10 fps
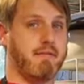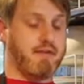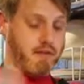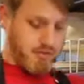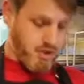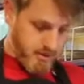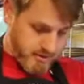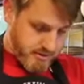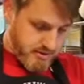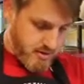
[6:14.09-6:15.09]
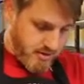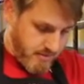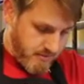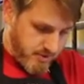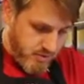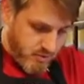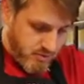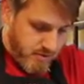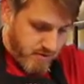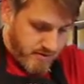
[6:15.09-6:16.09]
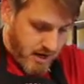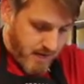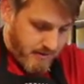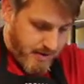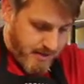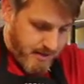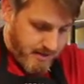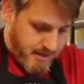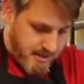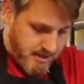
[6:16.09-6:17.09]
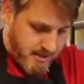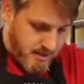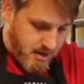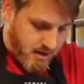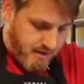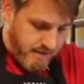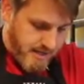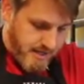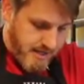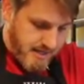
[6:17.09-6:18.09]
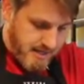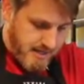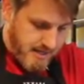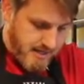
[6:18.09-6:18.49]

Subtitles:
Fingers crossed. So I'm gonna just remove this hot pan here off the cake.